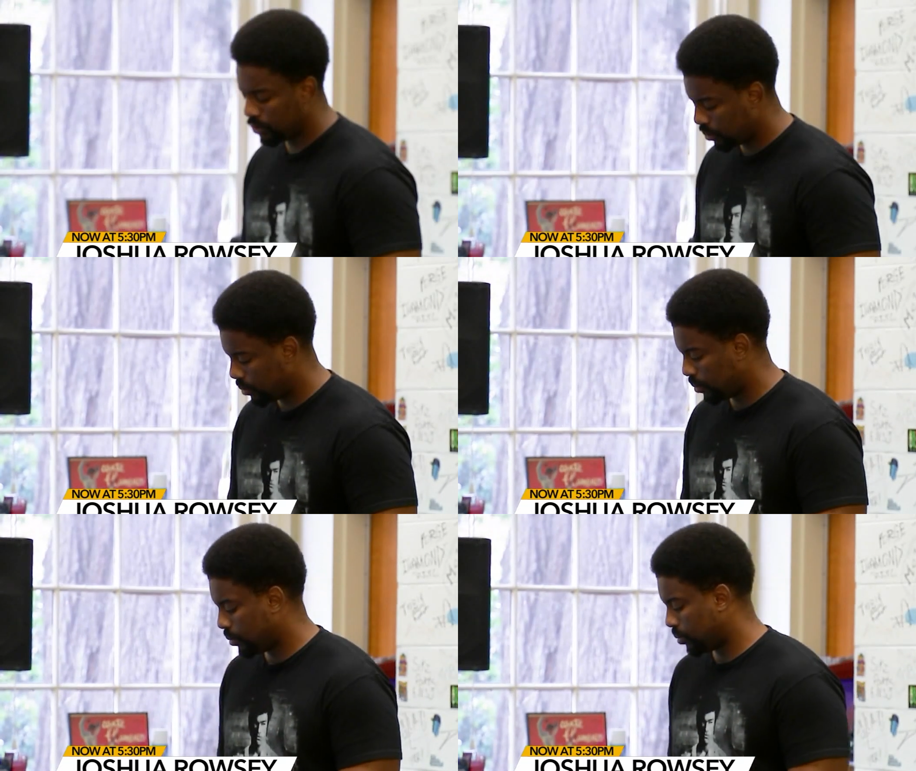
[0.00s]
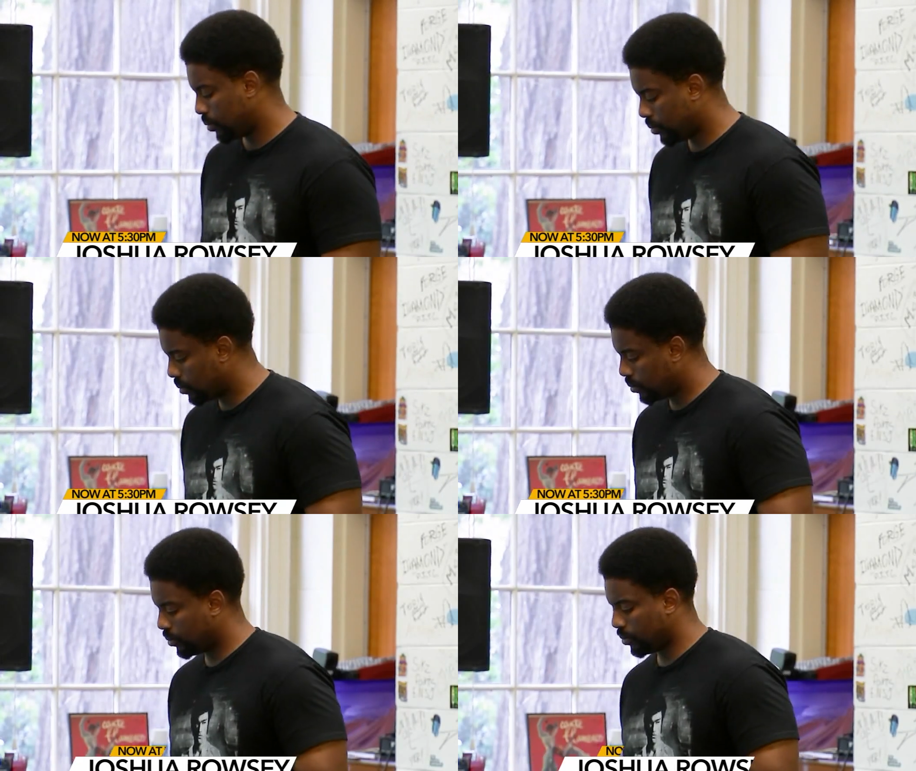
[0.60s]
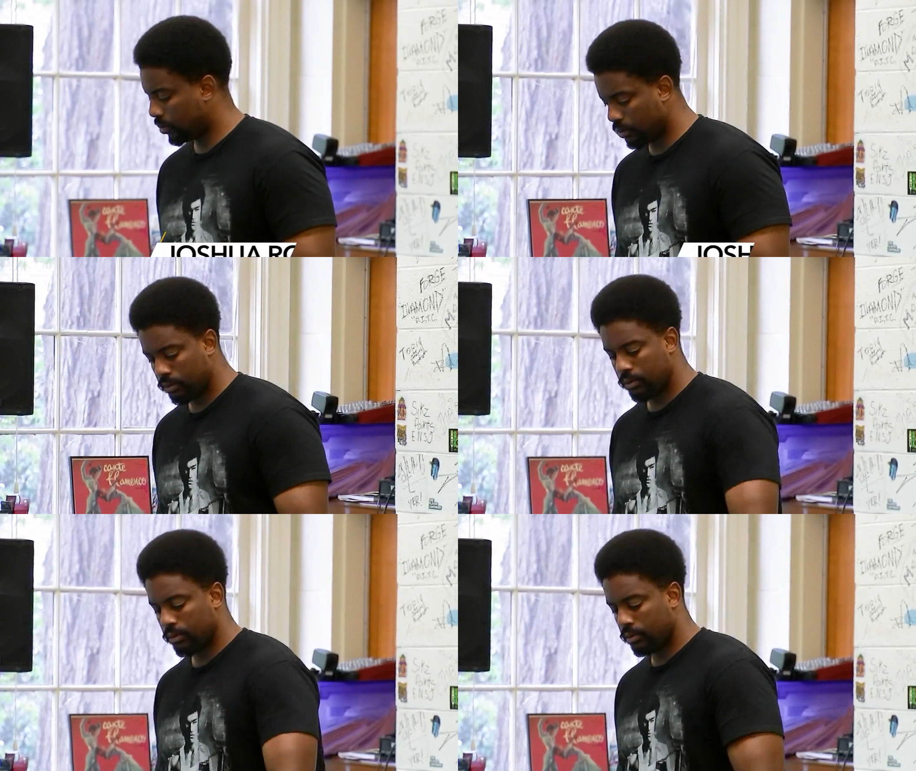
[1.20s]
Hip hop is a form of
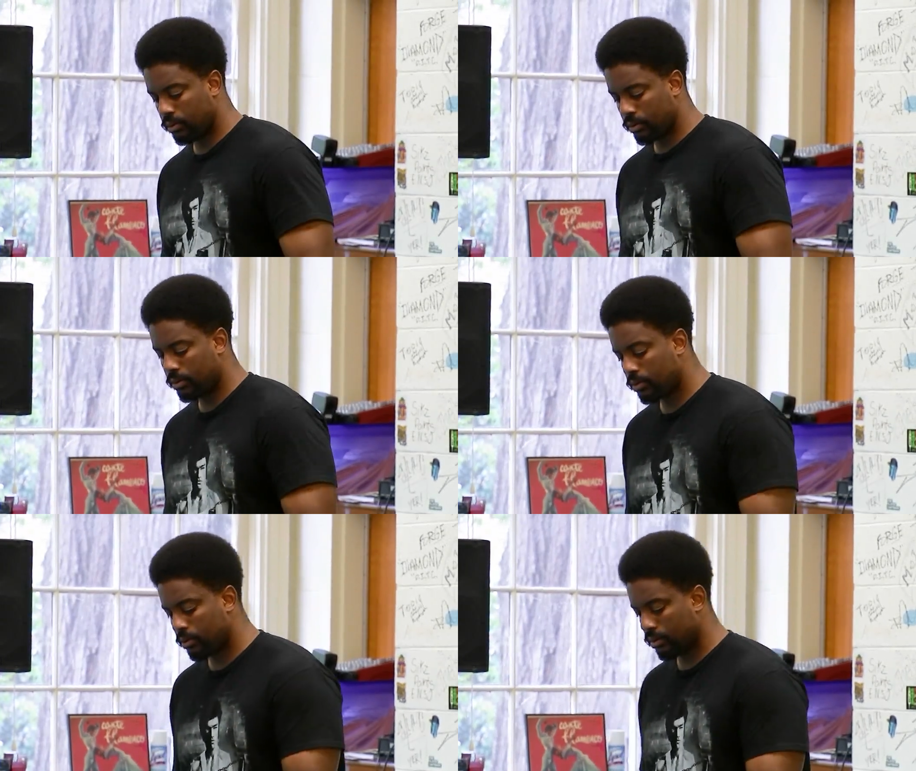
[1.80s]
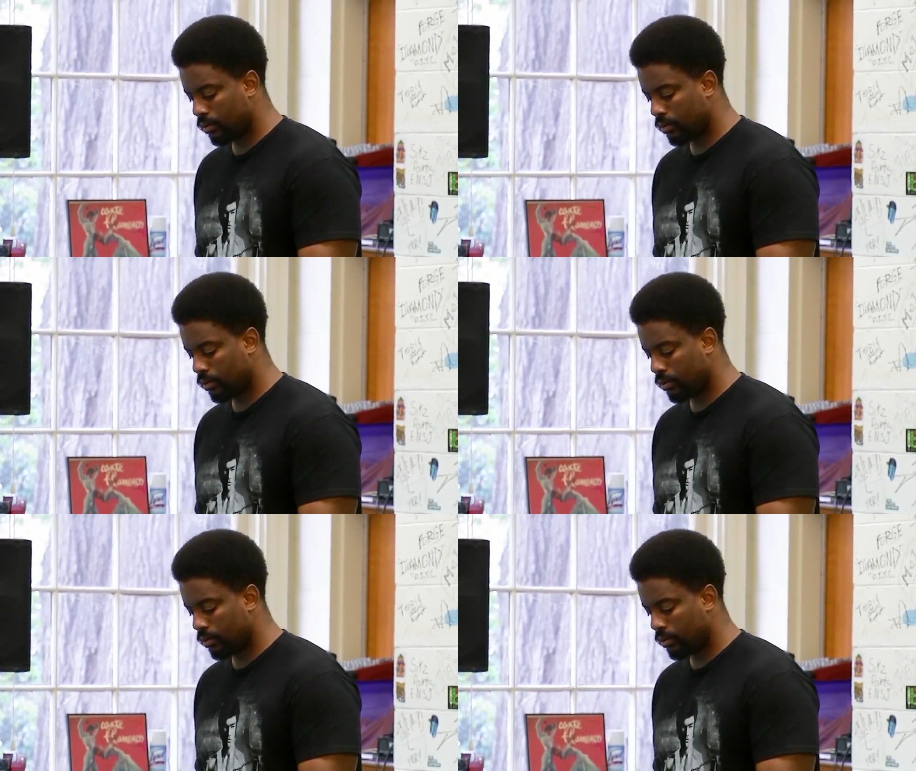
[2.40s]
self expression,